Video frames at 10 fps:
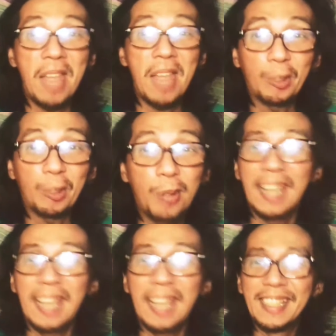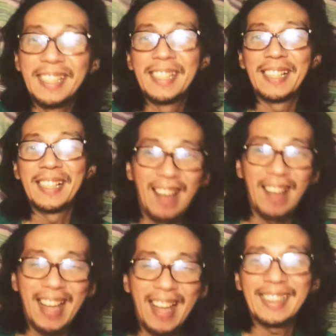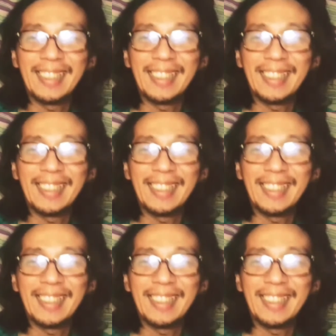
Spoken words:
eto na eh. Alright?